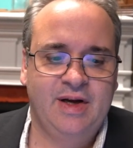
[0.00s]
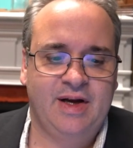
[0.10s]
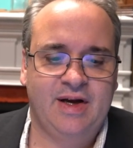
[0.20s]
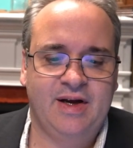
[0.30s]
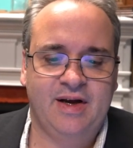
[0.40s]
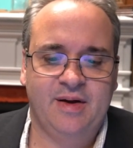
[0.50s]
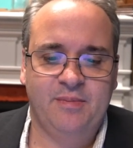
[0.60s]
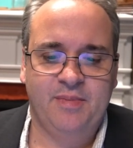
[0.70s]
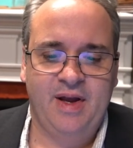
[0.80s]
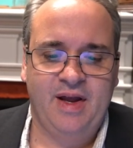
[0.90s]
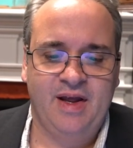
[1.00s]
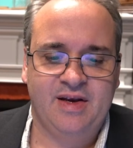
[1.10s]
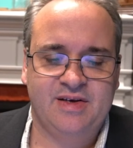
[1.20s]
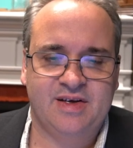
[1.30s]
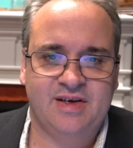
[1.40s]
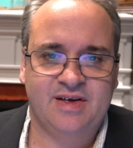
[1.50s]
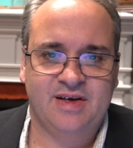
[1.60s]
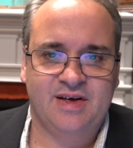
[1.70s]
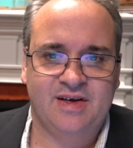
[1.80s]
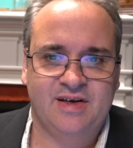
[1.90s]
um, and uh,
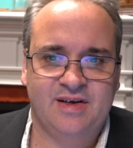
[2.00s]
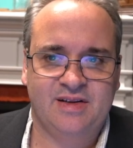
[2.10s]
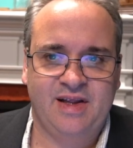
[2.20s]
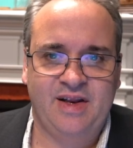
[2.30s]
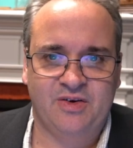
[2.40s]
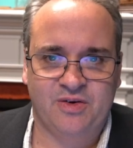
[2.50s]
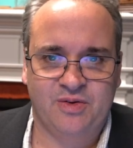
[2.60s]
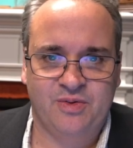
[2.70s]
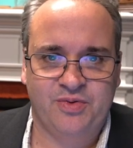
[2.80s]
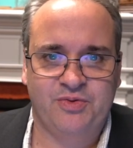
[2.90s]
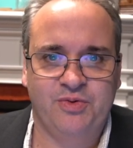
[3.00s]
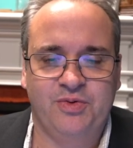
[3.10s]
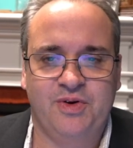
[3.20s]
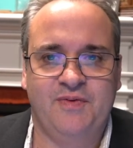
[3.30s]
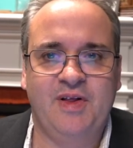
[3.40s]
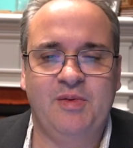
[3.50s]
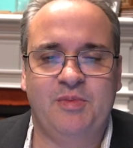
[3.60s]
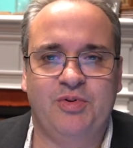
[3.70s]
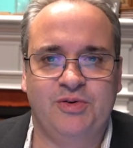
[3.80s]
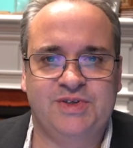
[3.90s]
uh later through the
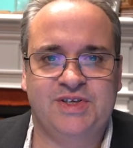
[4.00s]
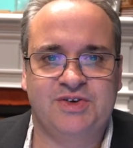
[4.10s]
development process,